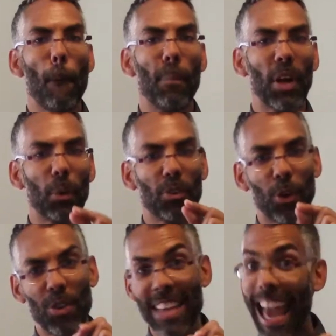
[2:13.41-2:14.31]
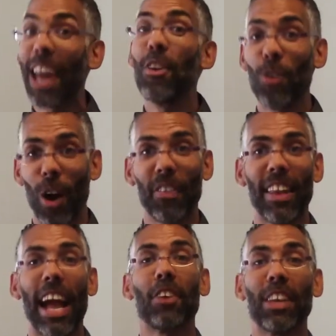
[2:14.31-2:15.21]
but it was her TED Talk
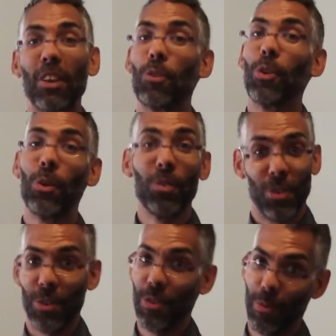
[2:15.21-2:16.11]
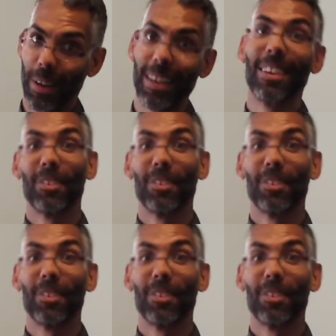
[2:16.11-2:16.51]
that actually introduced her to me.